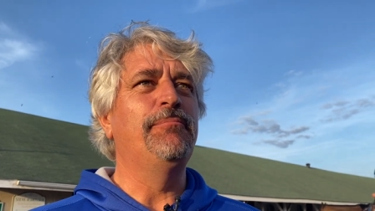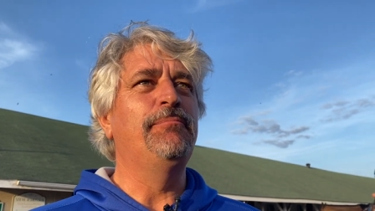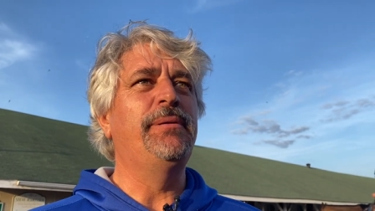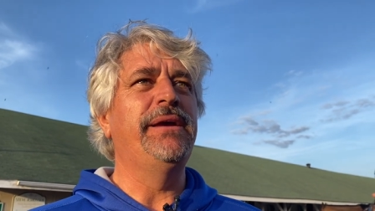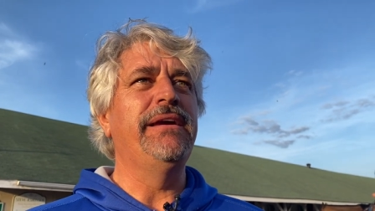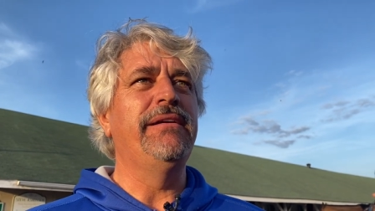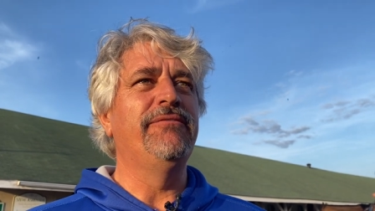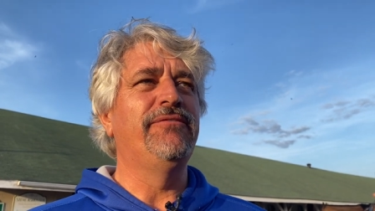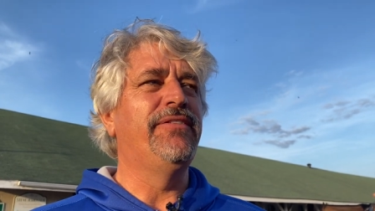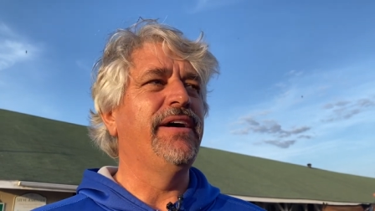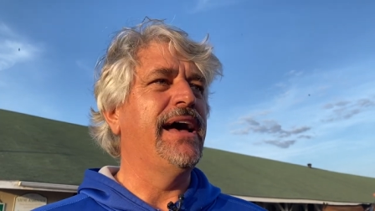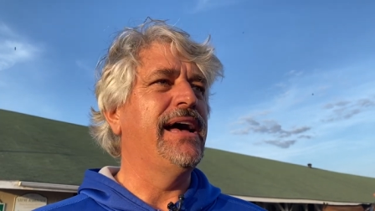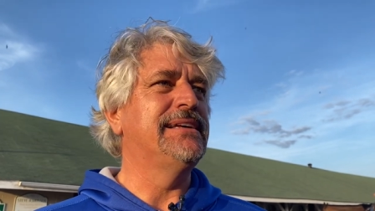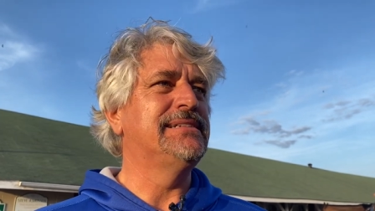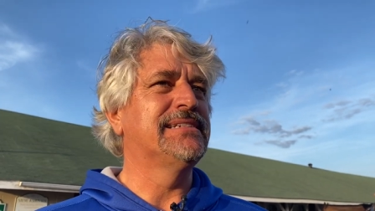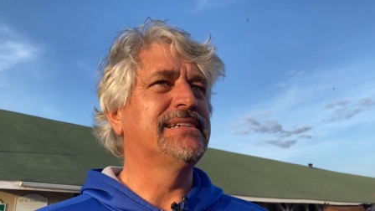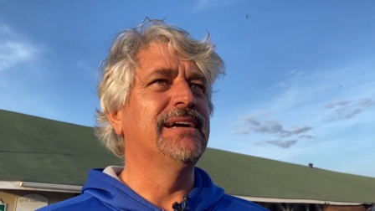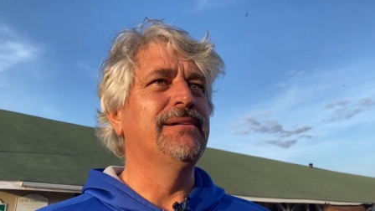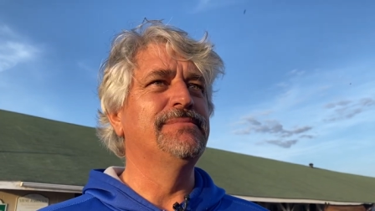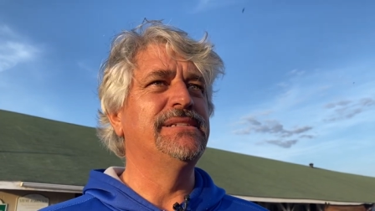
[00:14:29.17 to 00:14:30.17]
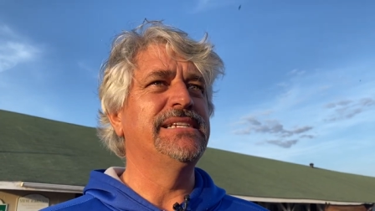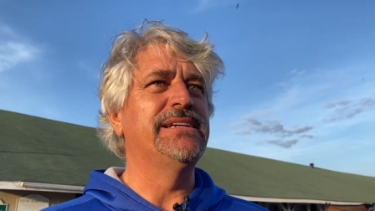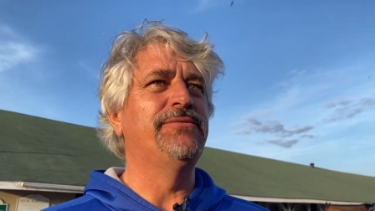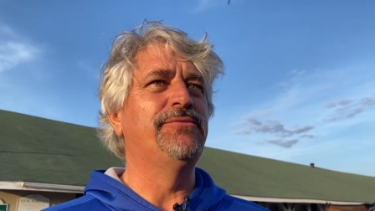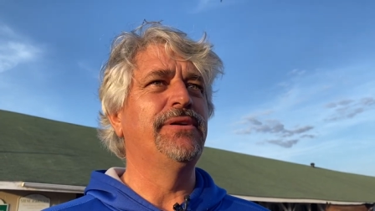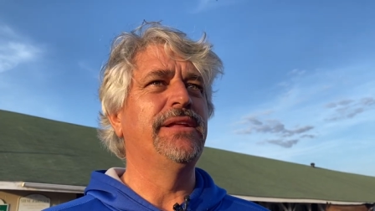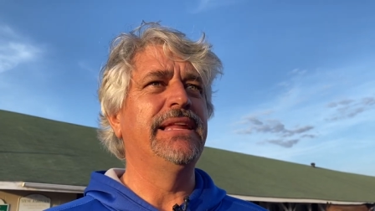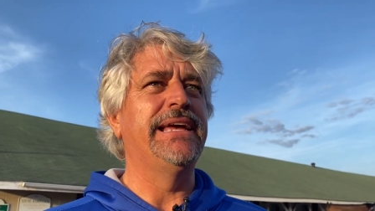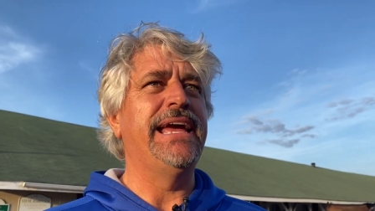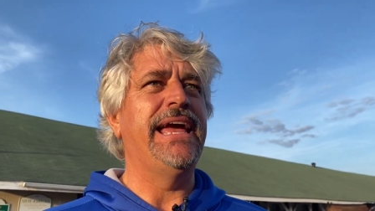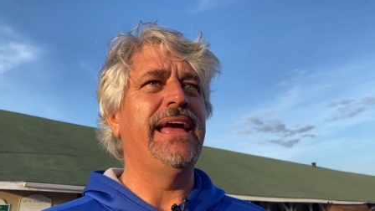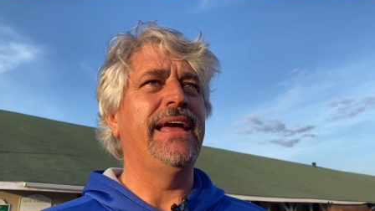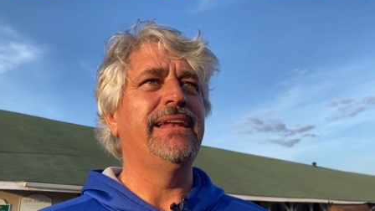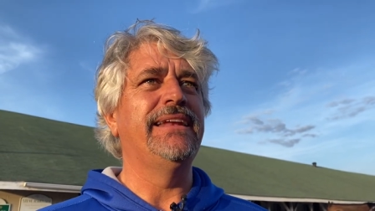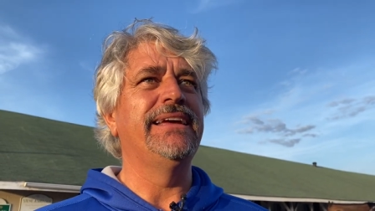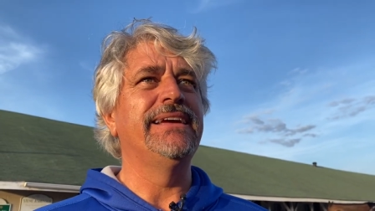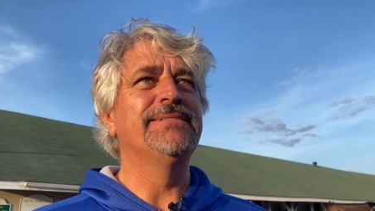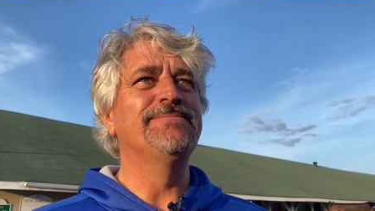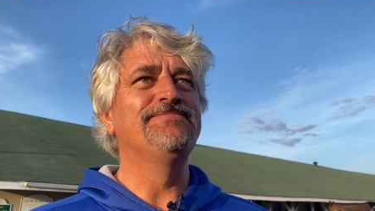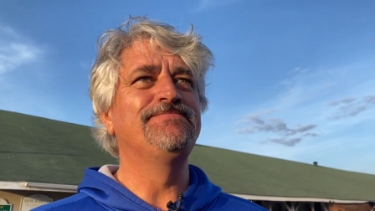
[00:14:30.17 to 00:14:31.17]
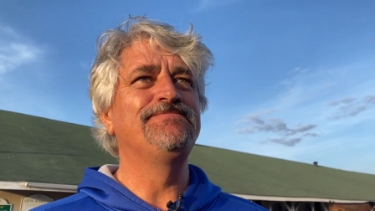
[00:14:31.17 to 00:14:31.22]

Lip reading: being fast comes in really handy.